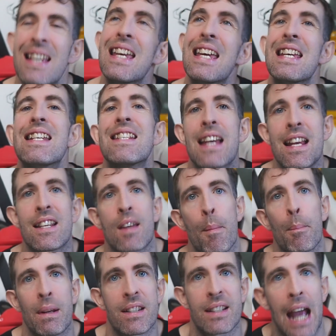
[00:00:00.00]
is assembly
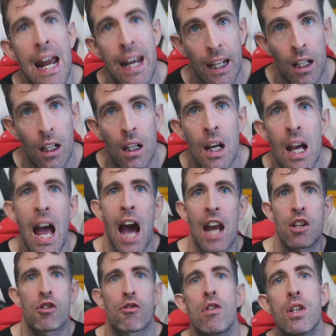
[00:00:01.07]
scanning. And a
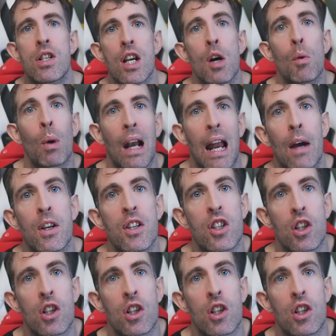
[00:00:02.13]
Scrutor will allow you to